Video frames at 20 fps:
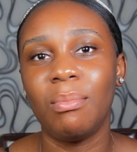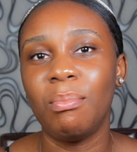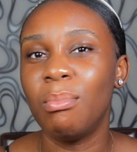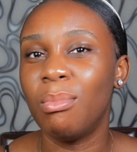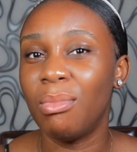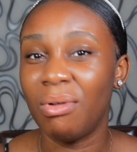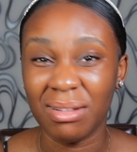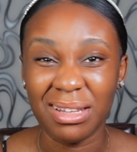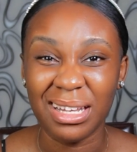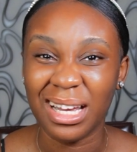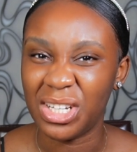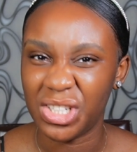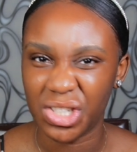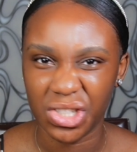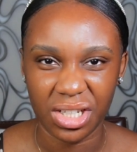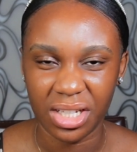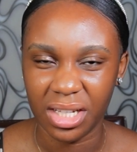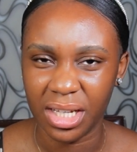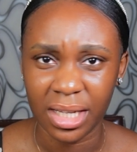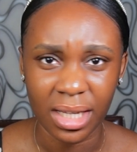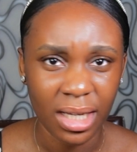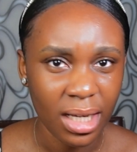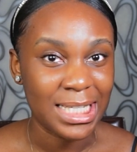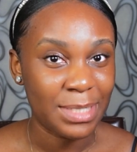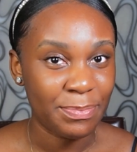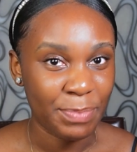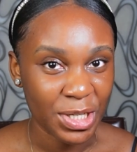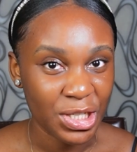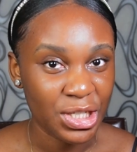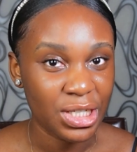more than shege,
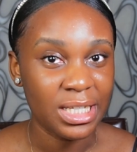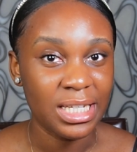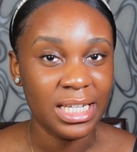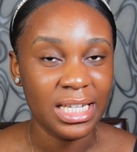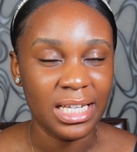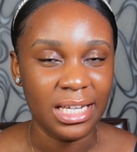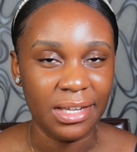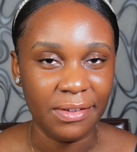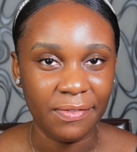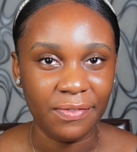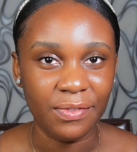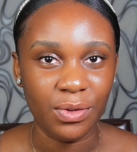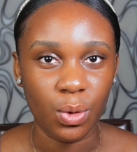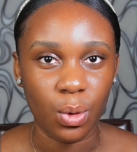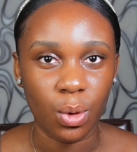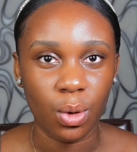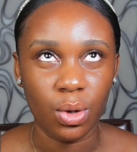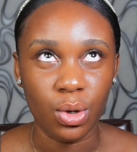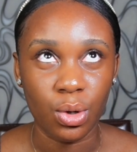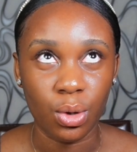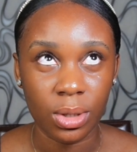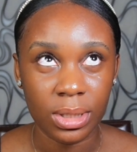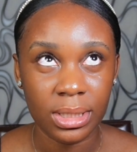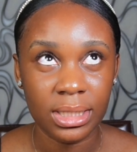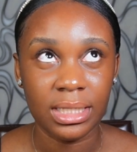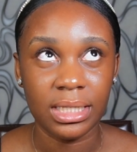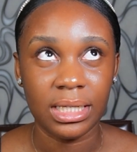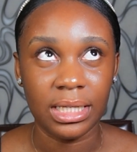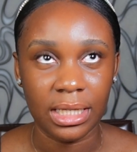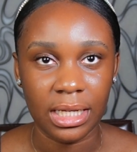especially if you're
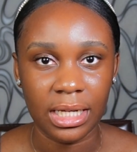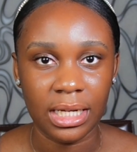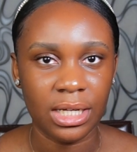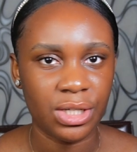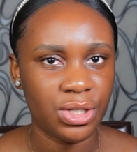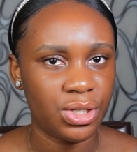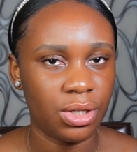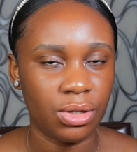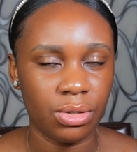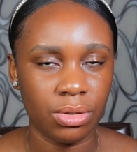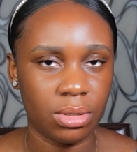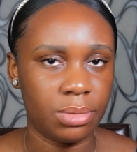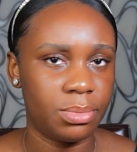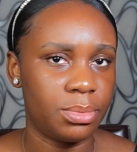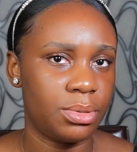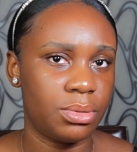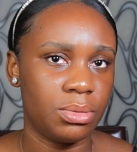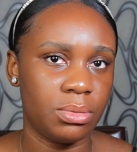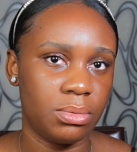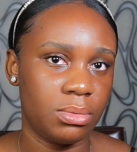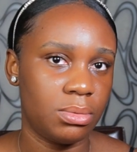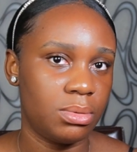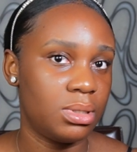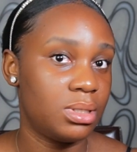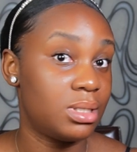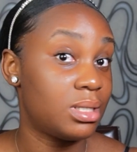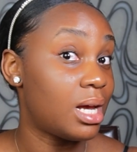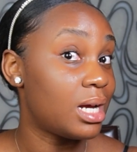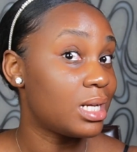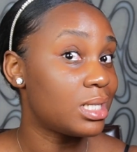not in a national hospital.
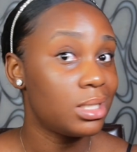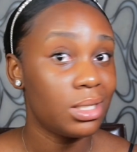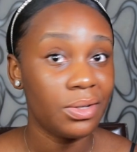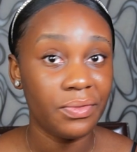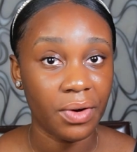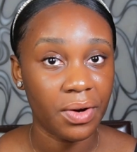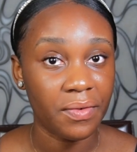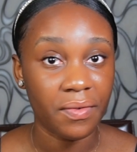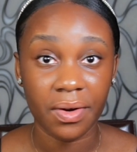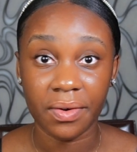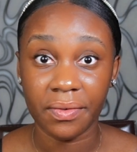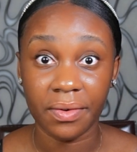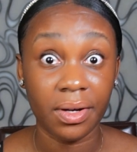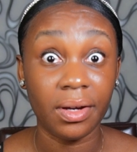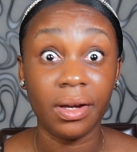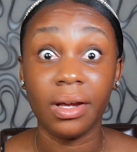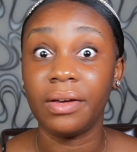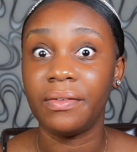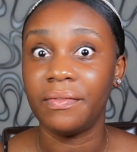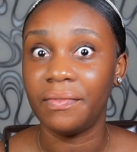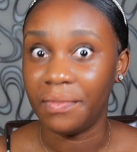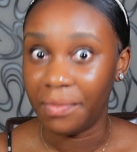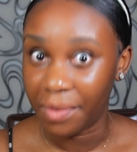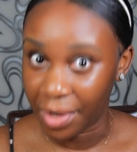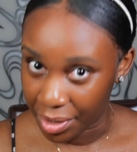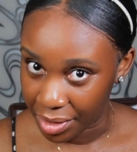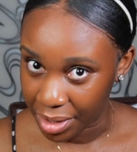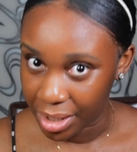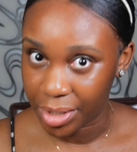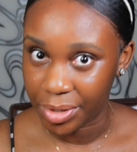It's actually very, very, very, very